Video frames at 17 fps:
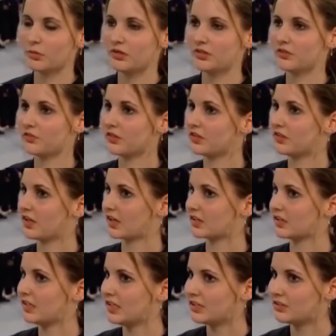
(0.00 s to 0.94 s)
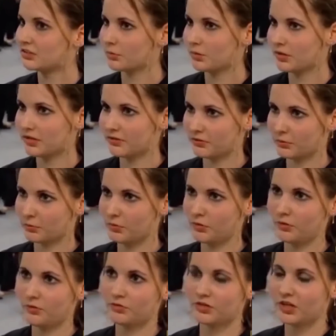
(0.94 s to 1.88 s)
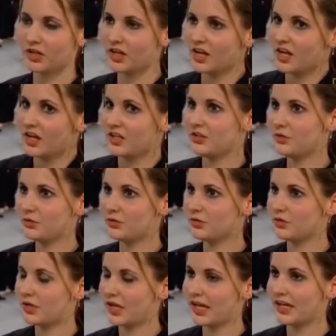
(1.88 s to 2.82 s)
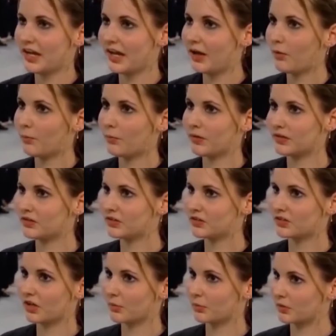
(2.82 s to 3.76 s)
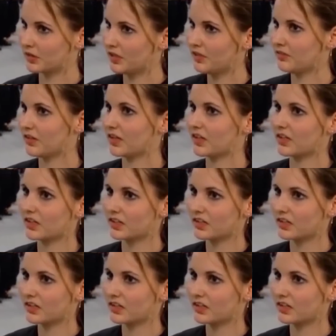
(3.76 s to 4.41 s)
so many different techniques, so many different moves, you, you can't help but start believing.